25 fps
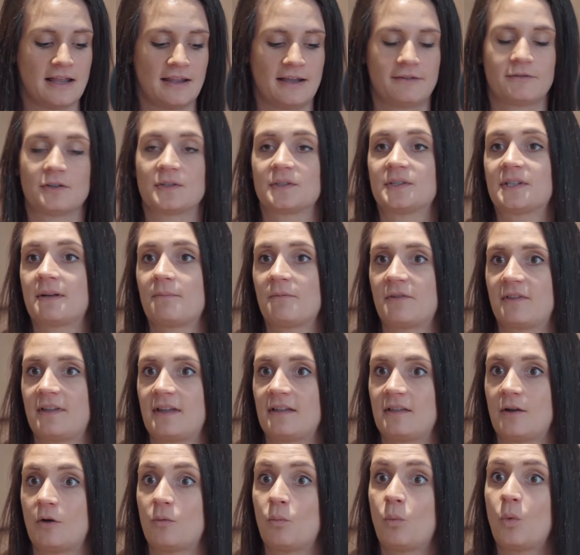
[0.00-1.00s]
they've got
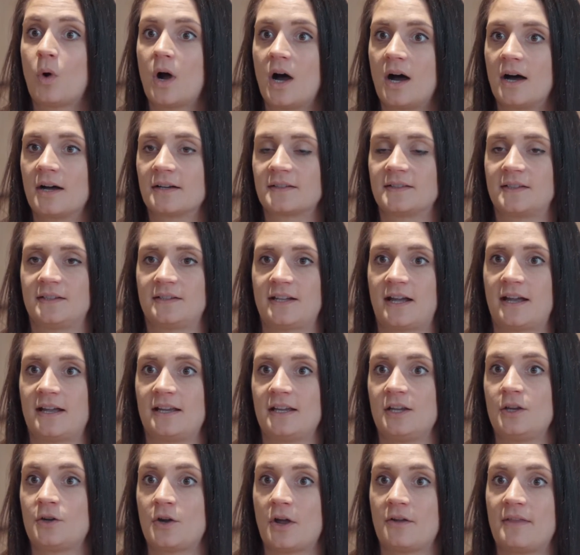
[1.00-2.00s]
something that works, and
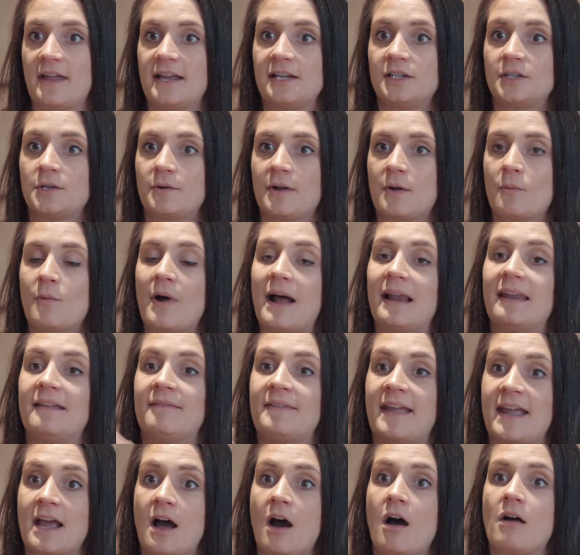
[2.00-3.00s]
they're doing well
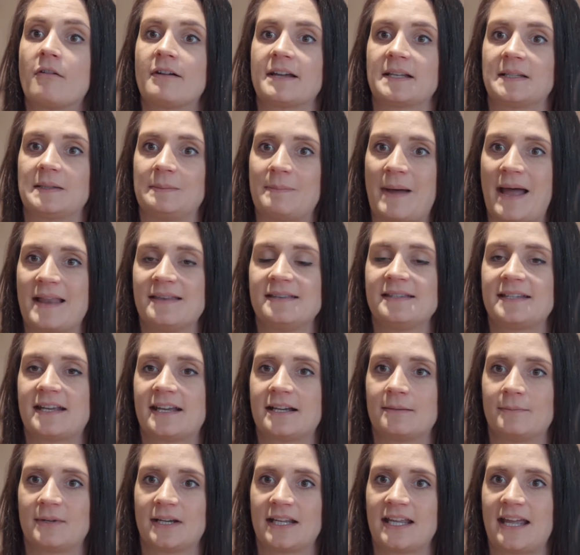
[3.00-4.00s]
and they are
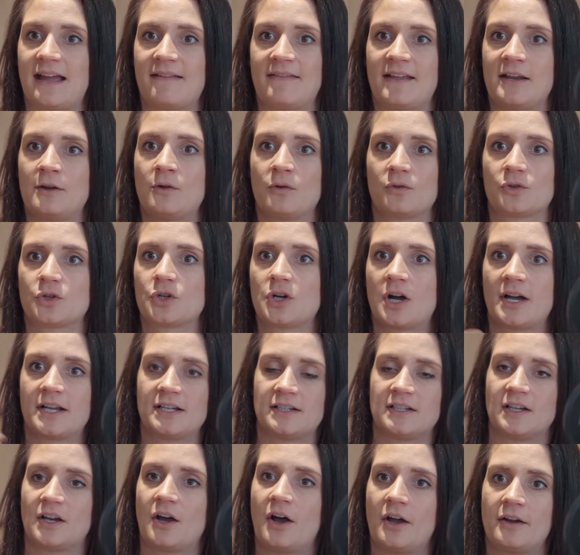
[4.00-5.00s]
expanding. But again, they're not
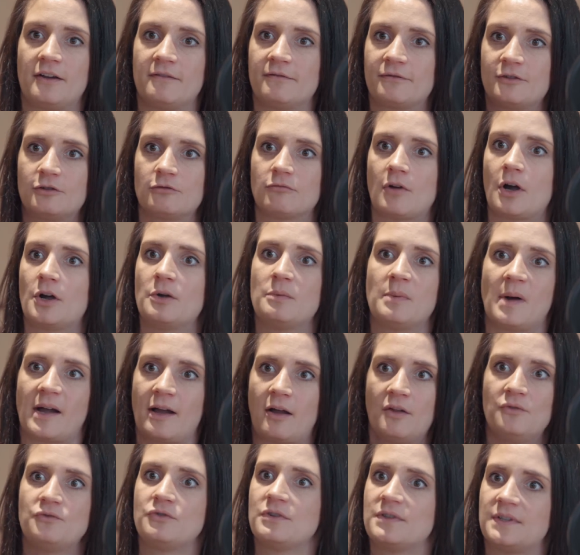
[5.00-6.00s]
trying to kind of grow by
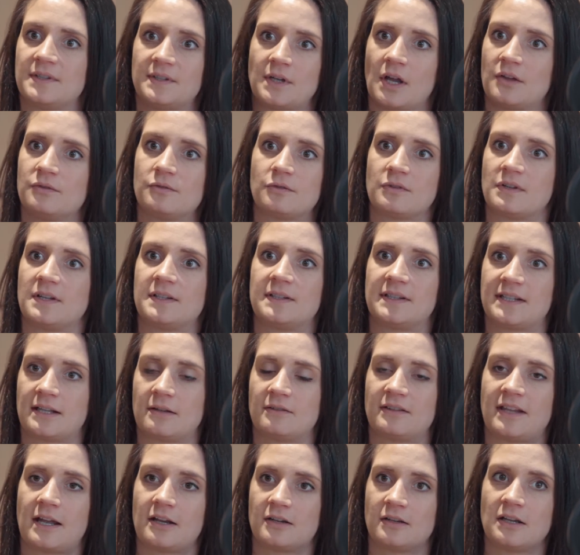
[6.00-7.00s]
hundreds and hundreds.
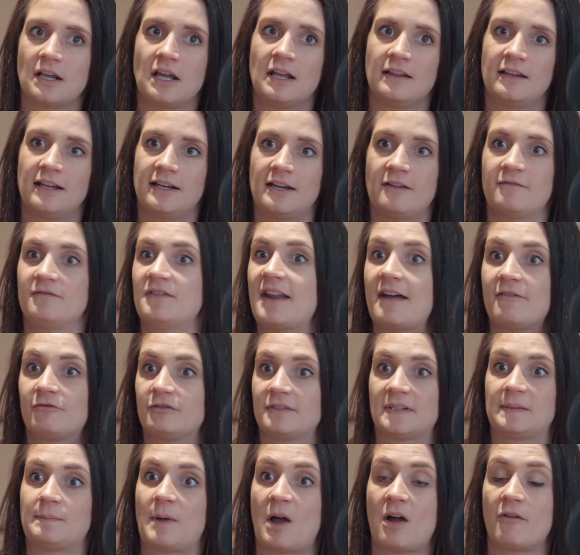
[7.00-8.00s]
They're never
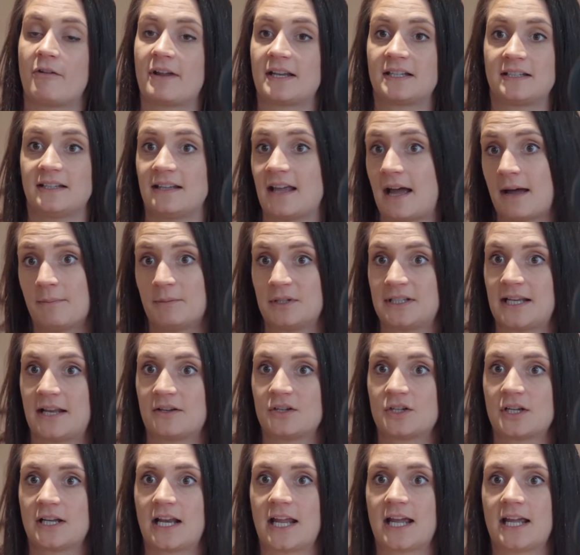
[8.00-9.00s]
aspiring to that
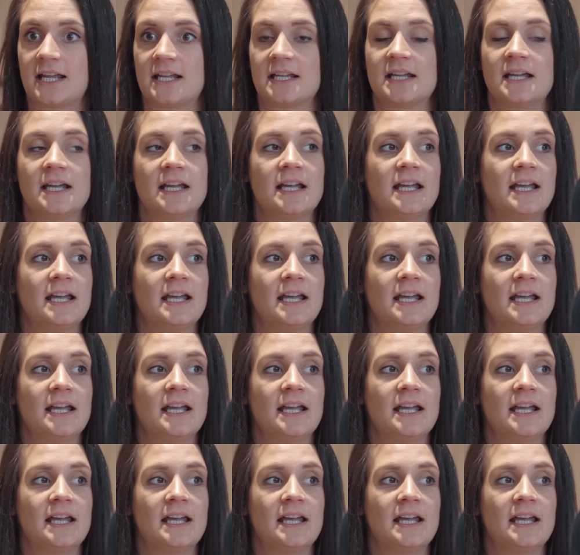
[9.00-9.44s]
potentially.